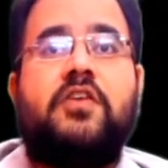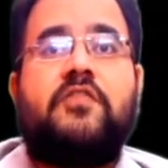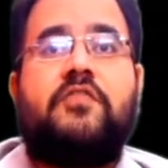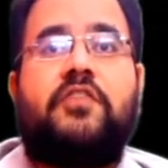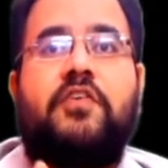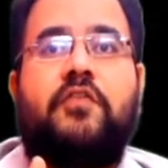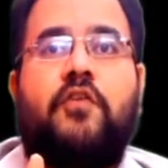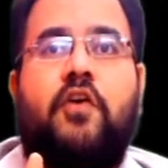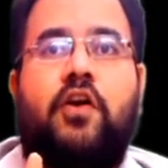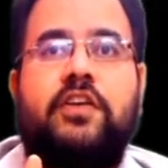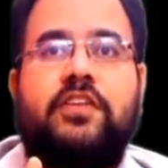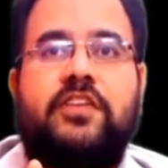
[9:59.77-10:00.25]
We
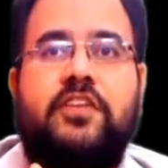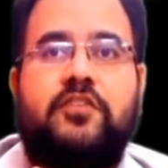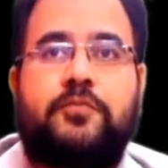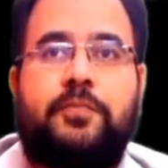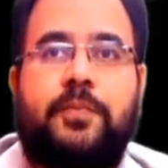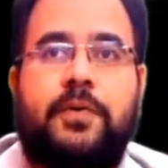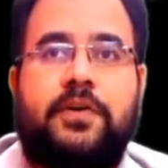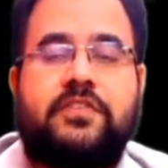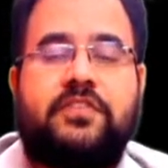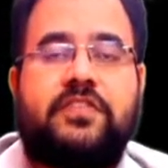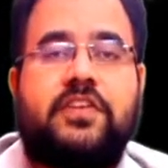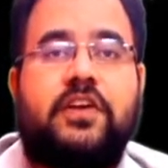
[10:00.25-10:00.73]
want this
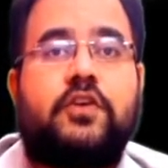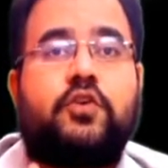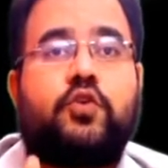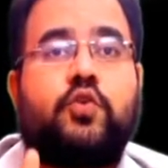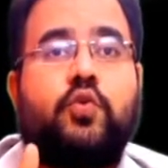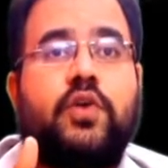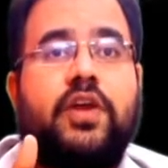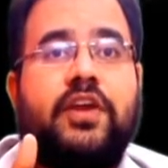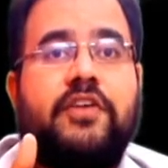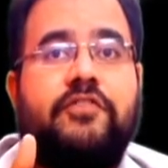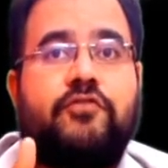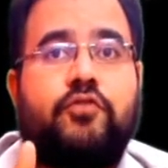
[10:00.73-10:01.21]
person to
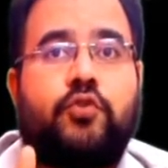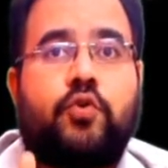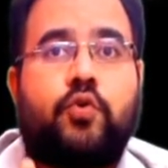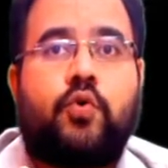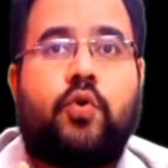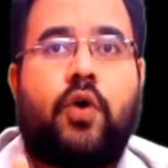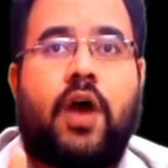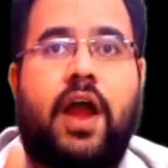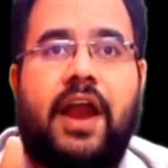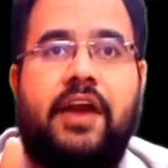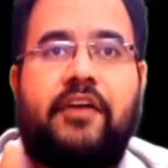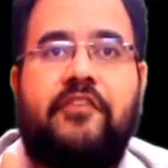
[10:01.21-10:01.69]
give
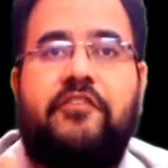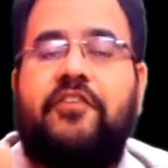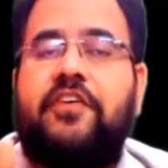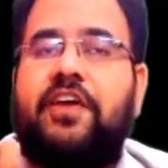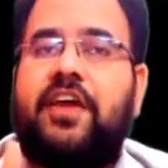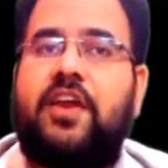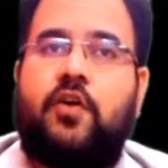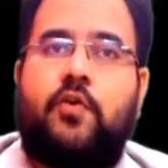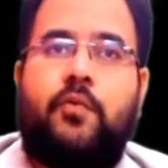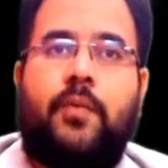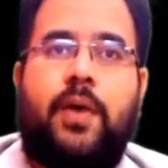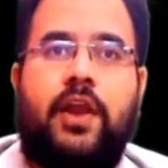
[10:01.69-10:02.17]
true and
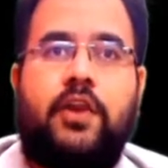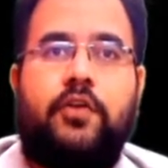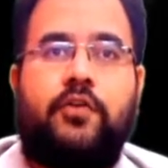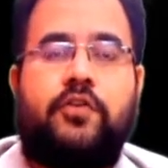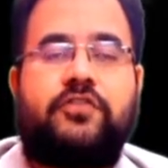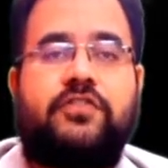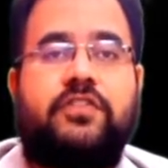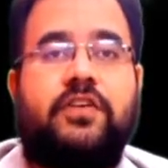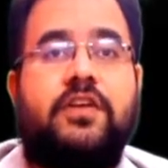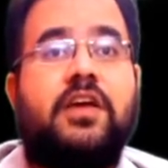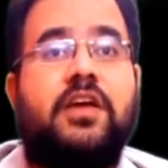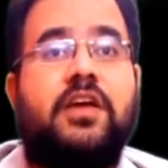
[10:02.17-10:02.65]
fair
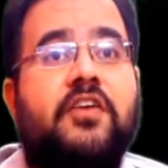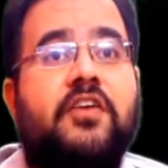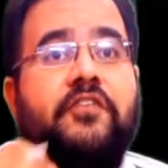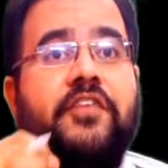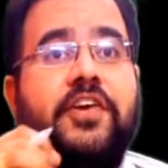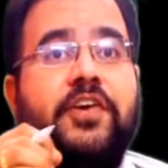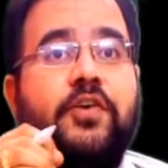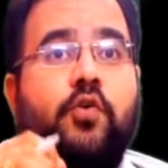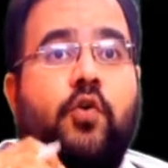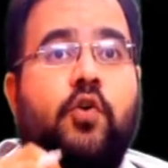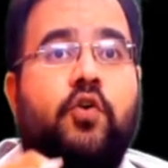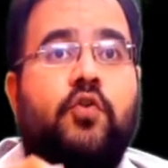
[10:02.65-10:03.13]
valuation.
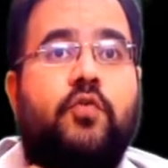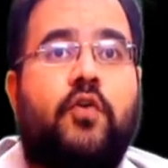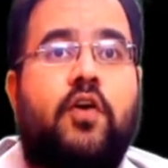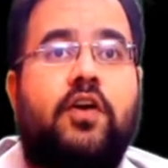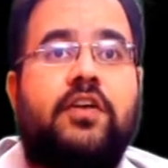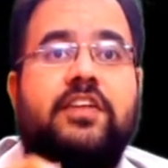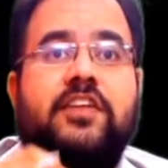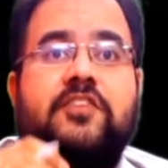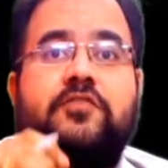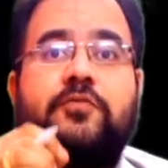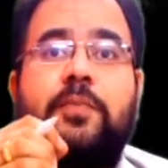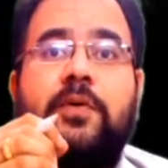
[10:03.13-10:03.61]
don't want
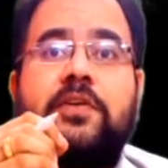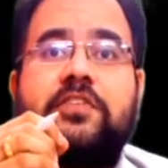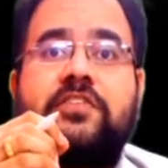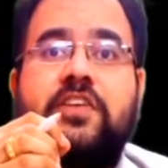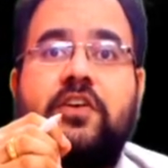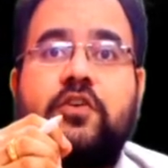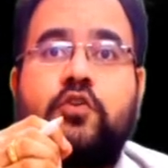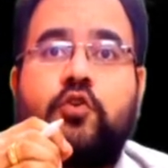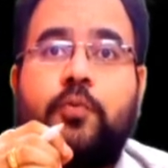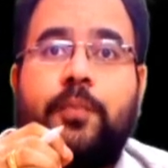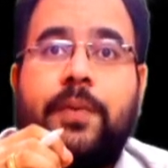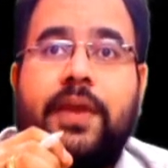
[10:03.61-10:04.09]
this
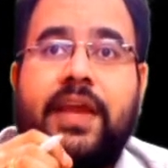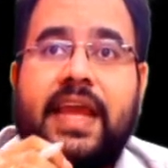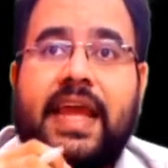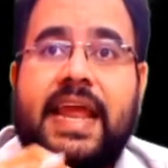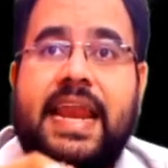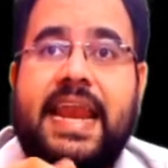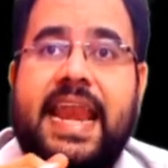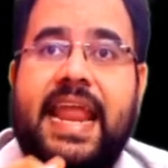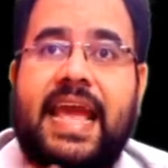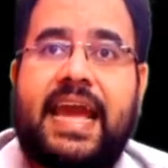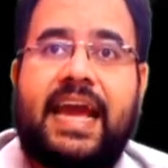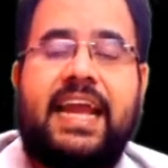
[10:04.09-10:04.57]
person to be
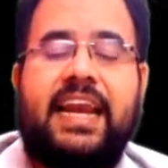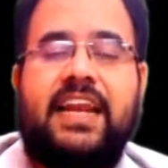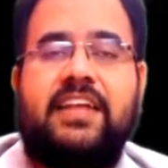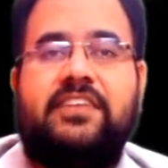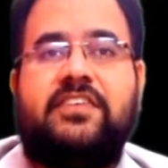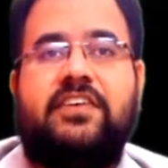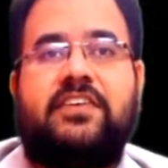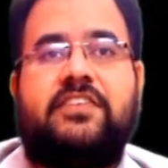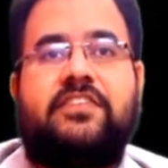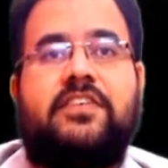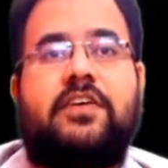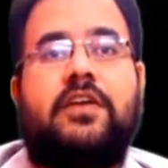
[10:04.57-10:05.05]

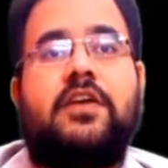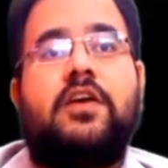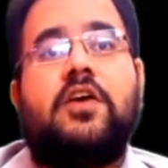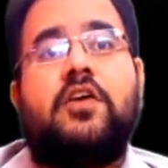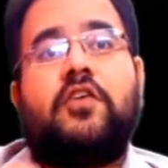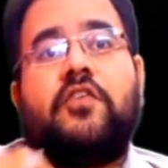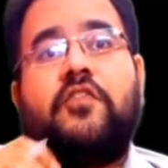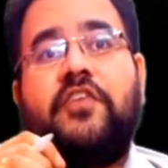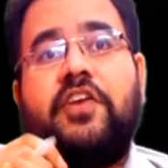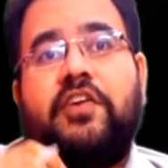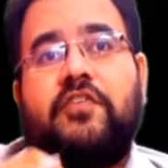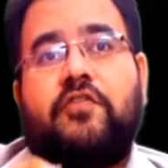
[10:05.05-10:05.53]
negligent, sir.
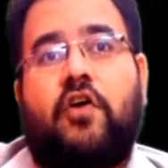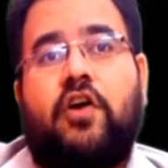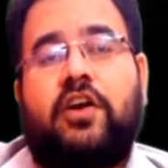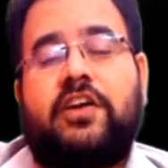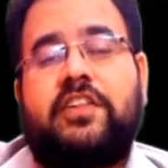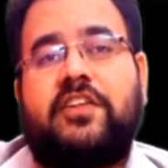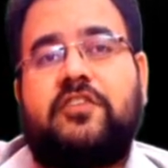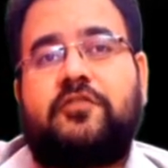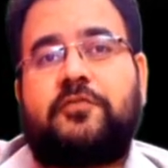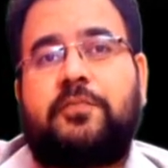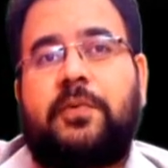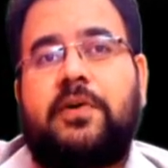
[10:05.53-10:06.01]
We want
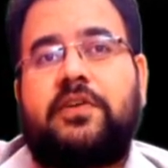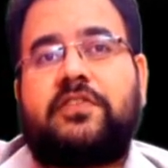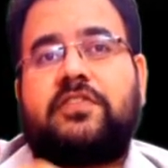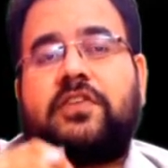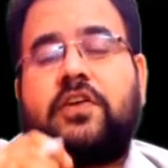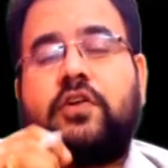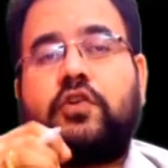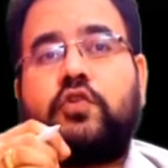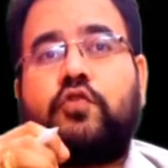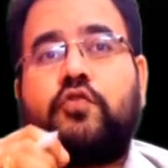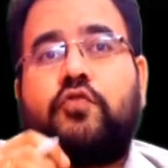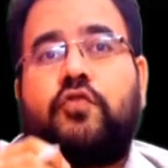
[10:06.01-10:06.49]
this
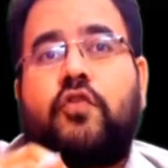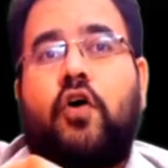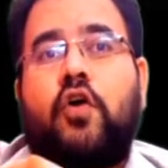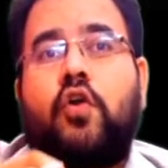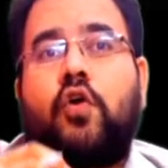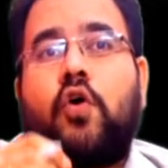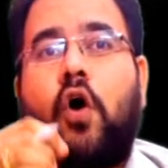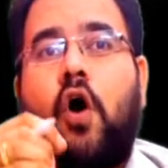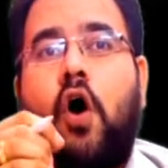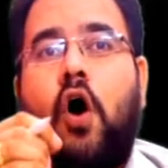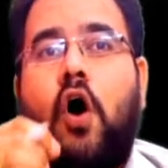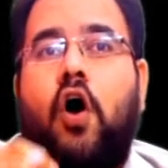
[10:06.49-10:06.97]
person to
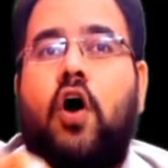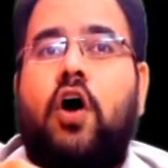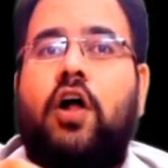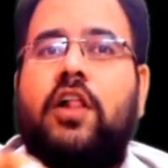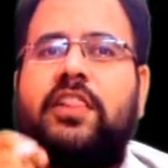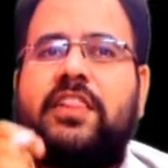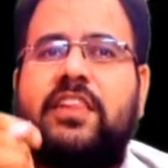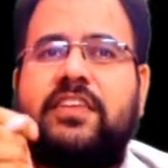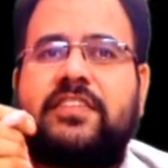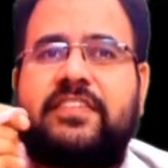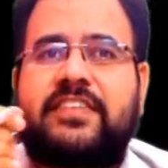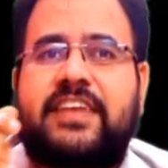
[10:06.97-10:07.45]
follow all
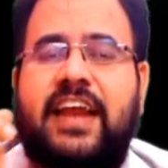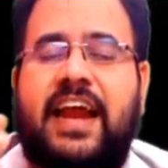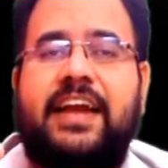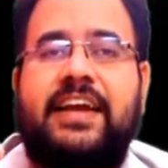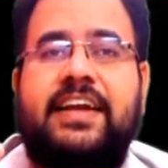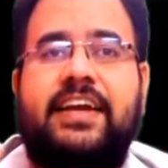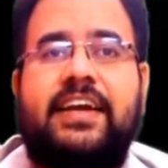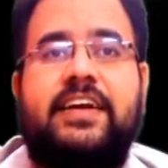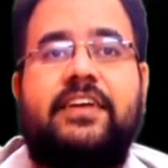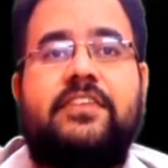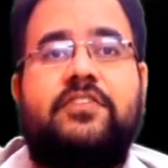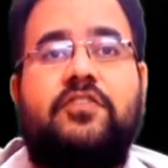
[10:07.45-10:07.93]
the
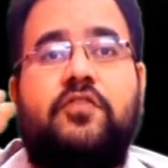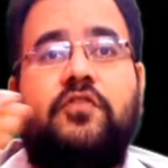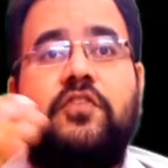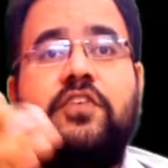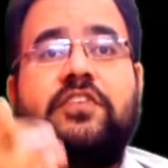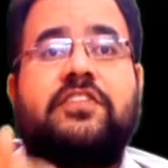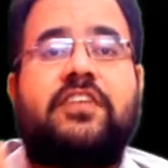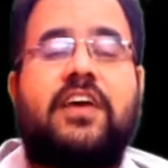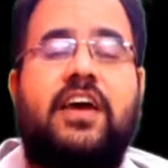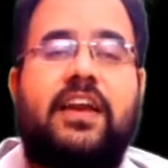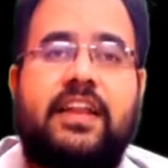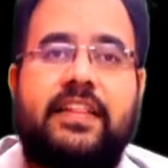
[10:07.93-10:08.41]
standards
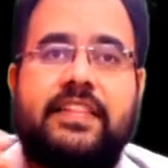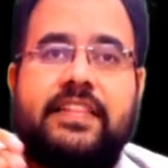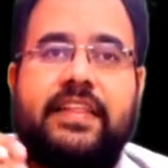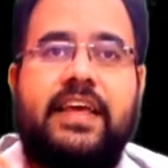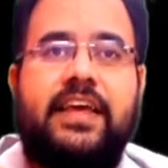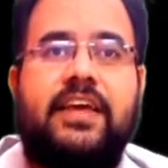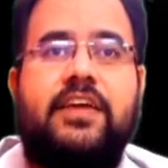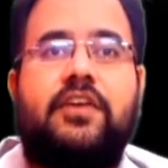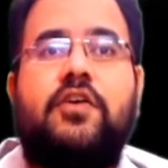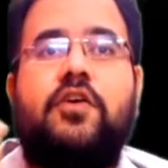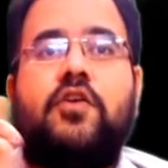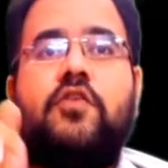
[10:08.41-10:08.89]
which are
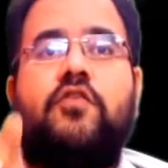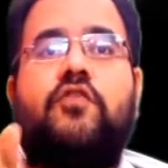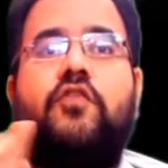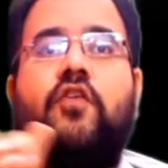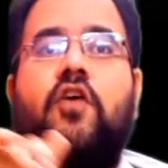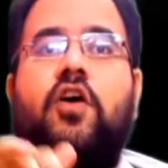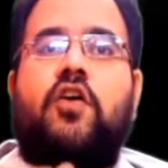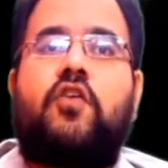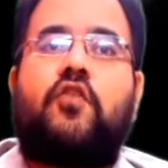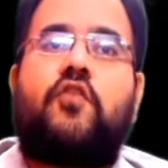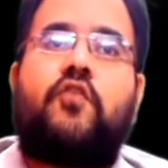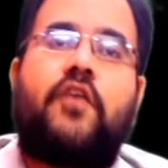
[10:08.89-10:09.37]
there
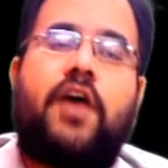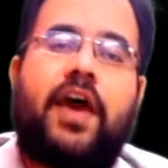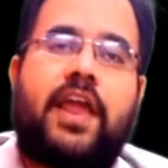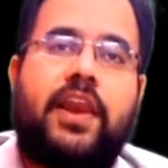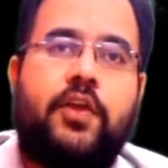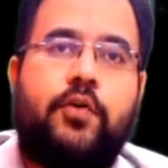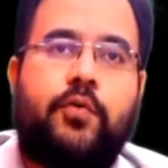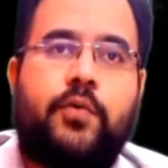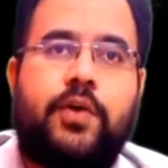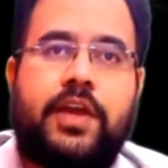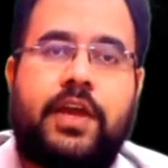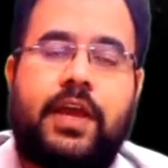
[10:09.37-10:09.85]
for
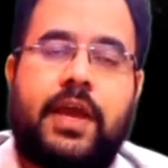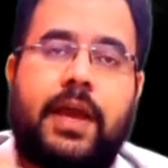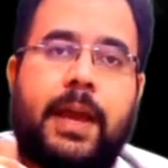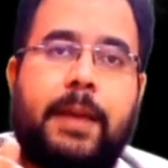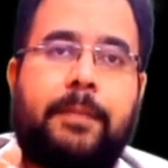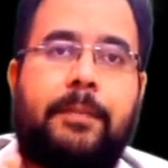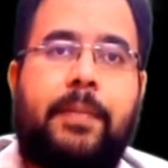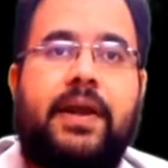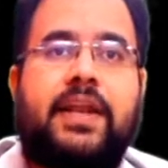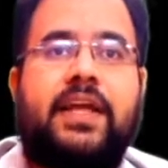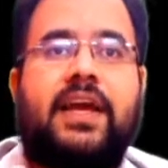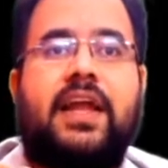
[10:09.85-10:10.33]
valuing
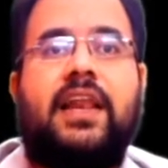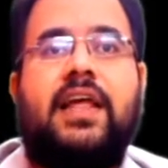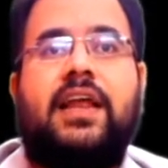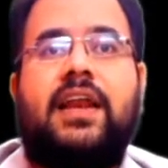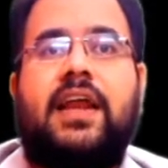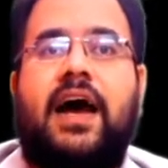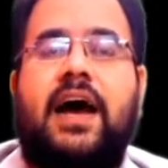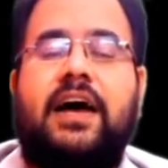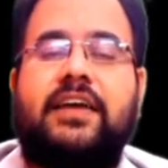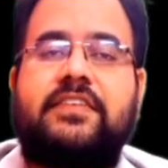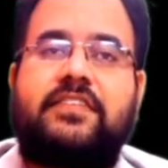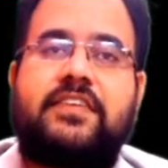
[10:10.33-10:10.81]
particular
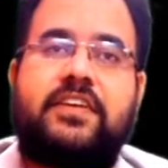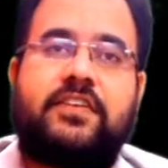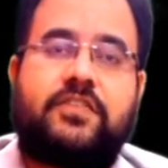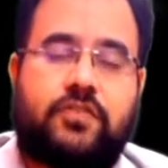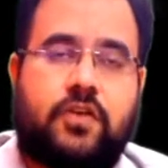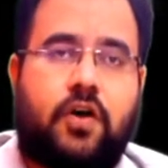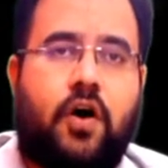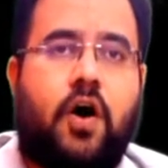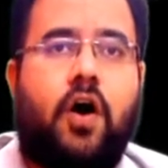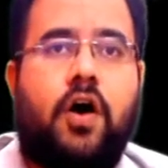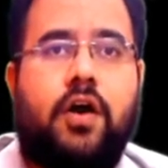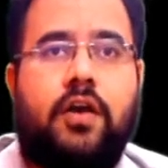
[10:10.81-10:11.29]
assets
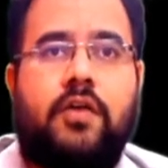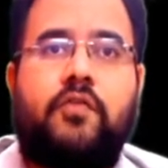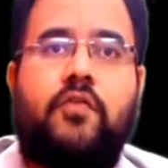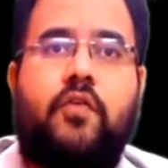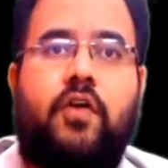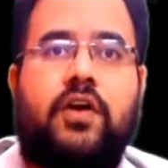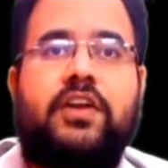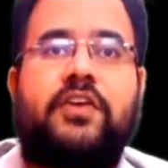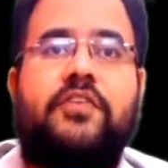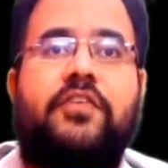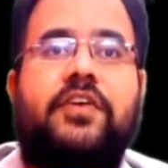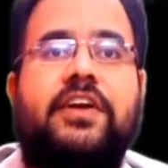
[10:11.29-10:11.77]
or
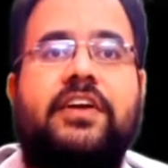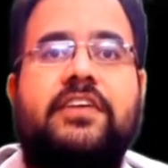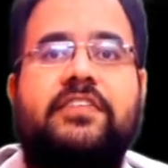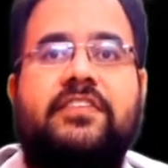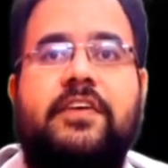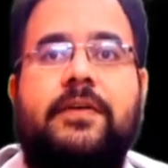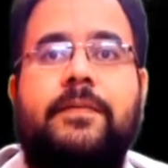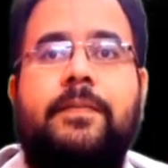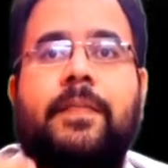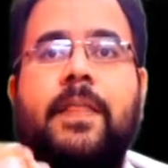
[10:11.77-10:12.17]
whatever it is, sir.